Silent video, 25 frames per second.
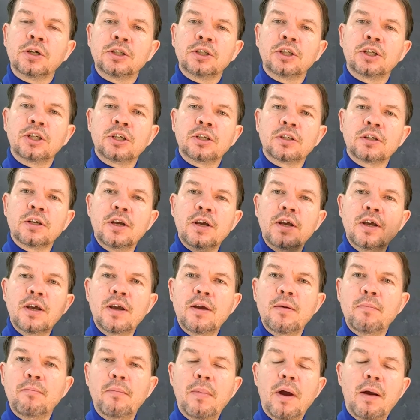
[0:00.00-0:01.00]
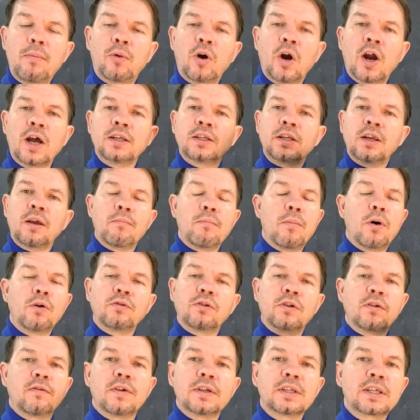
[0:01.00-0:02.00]
just memorizing it,
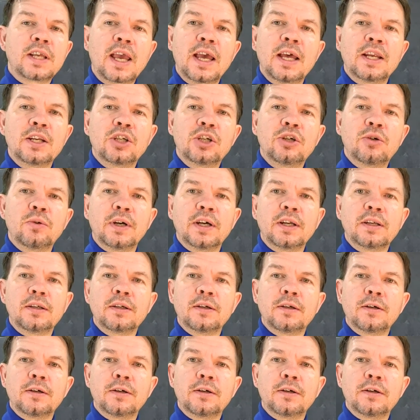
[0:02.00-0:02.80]
most of us can't do it.